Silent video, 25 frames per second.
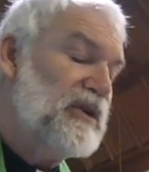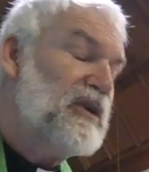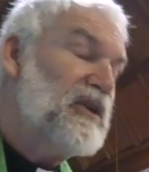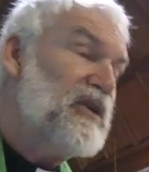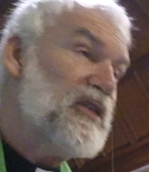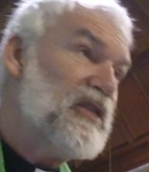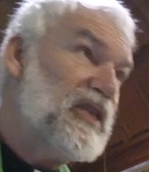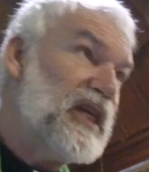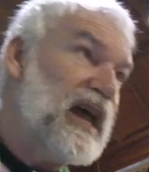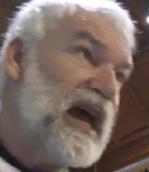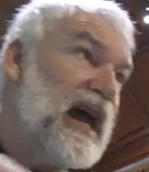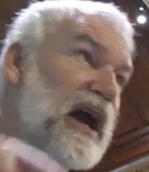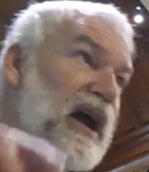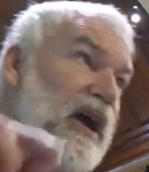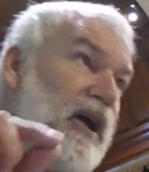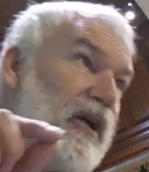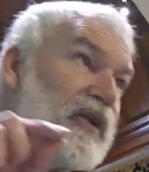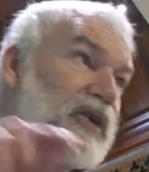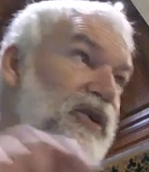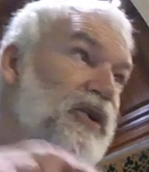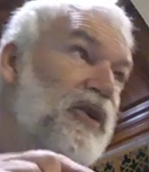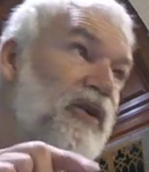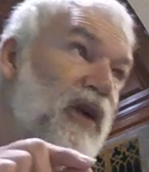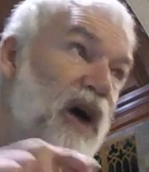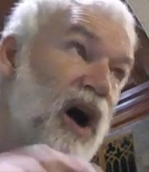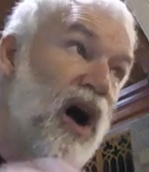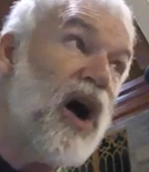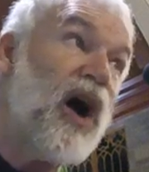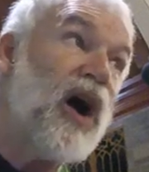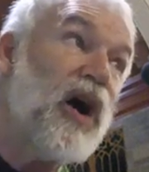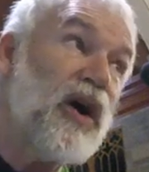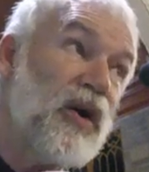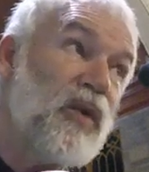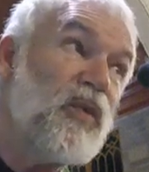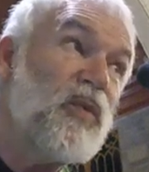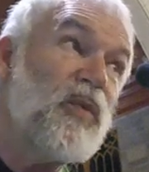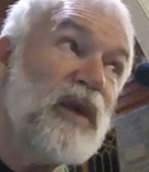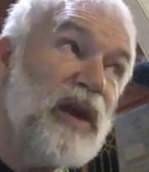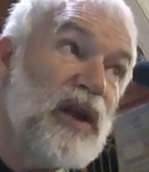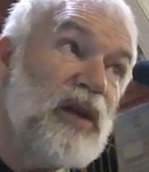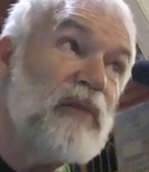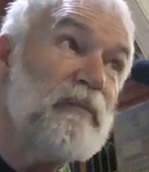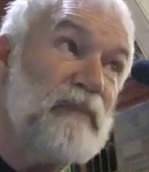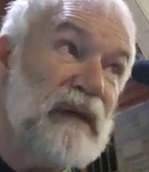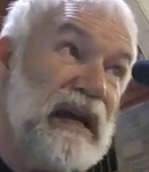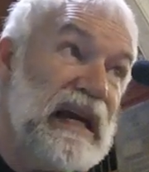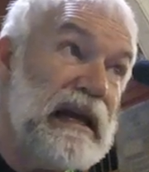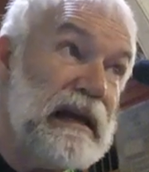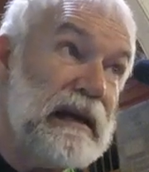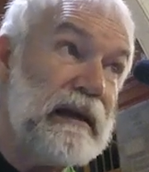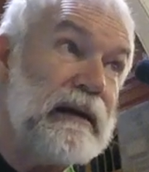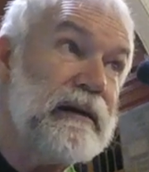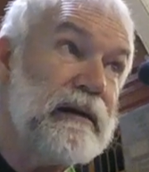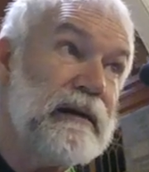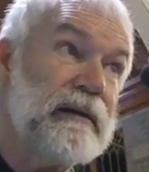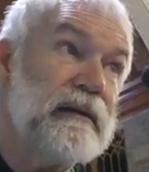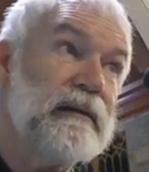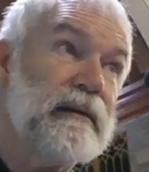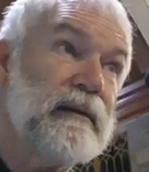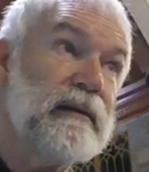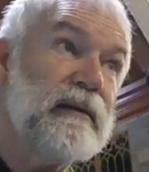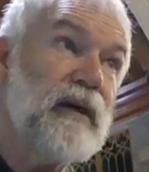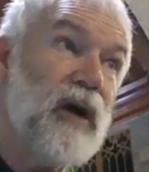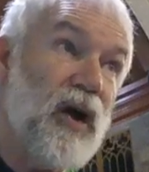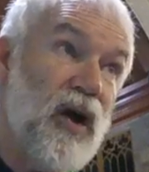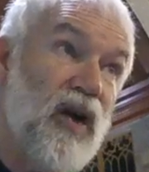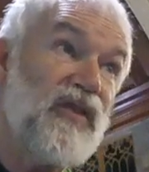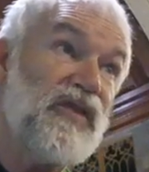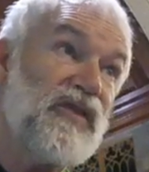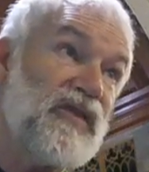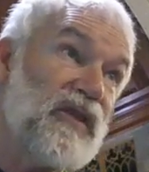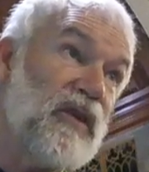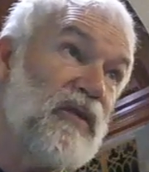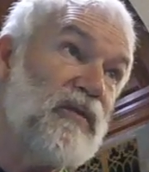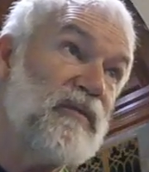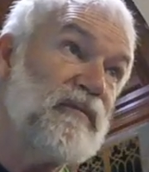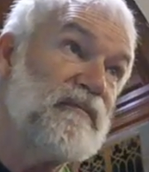there your heart will be also.